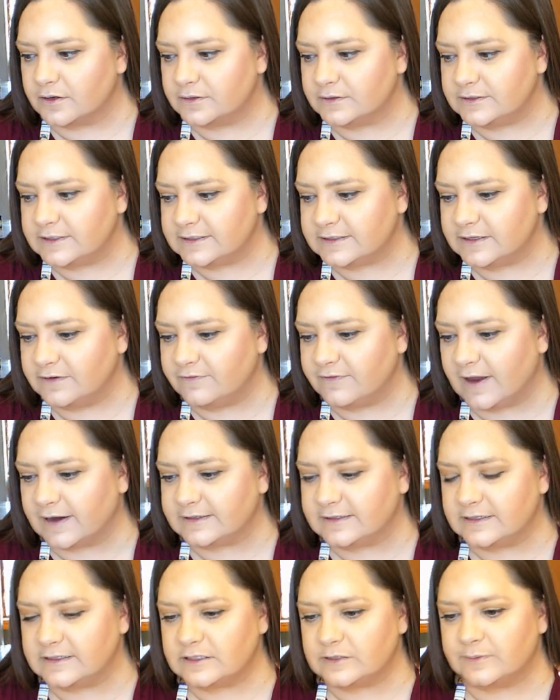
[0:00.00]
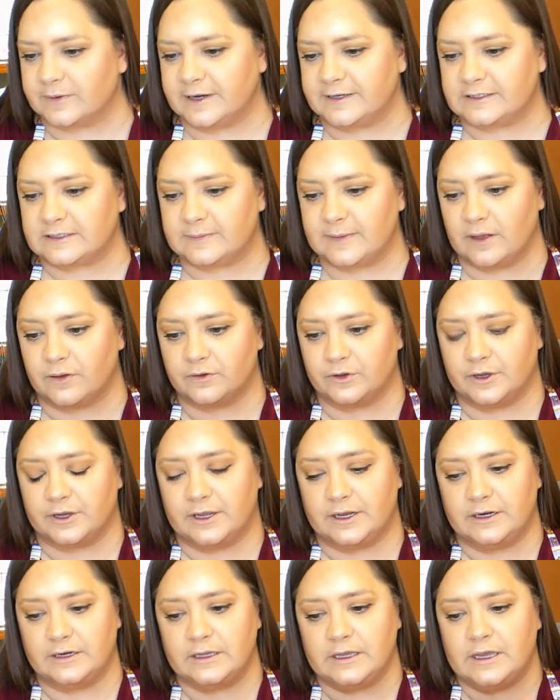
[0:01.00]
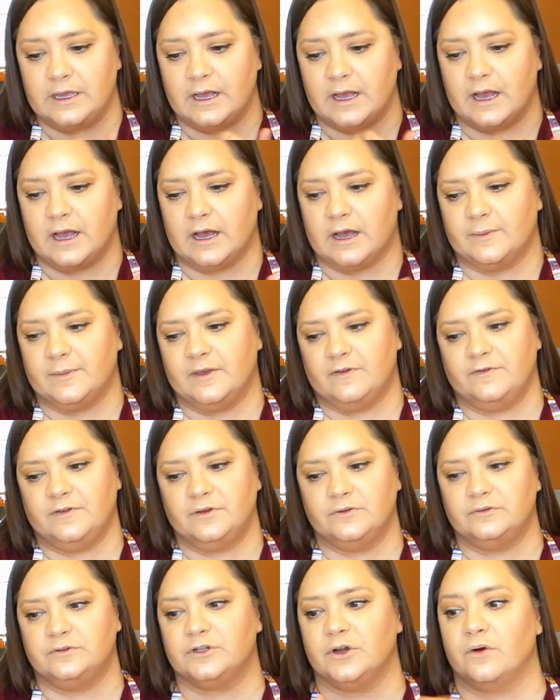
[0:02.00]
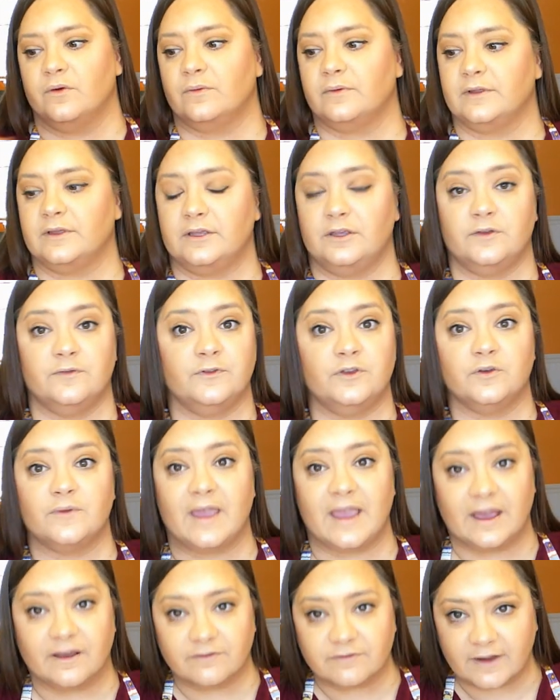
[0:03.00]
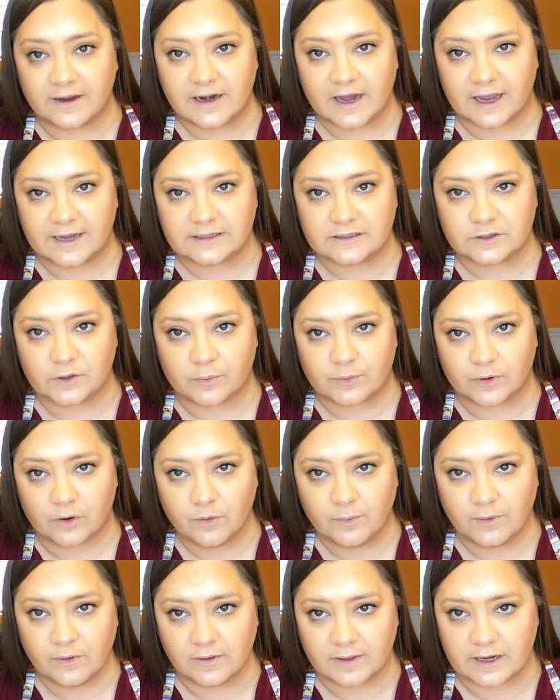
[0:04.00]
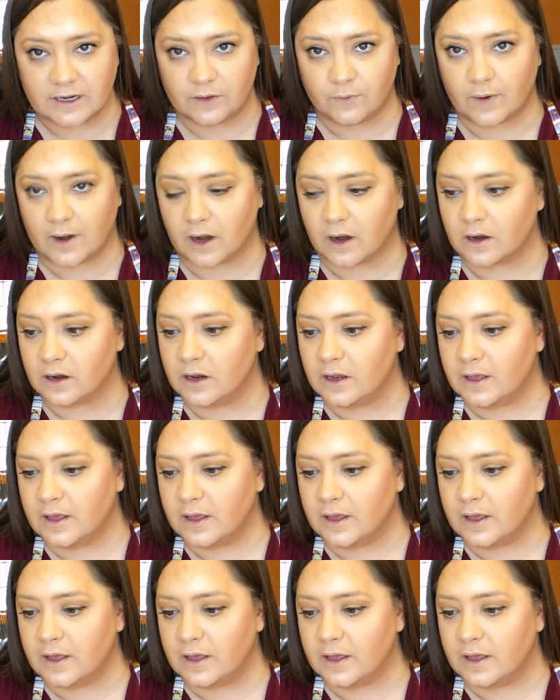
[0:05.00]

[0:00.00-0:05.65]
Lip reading: disinfectant spray smell good, if you can't find isopropyl anywhere,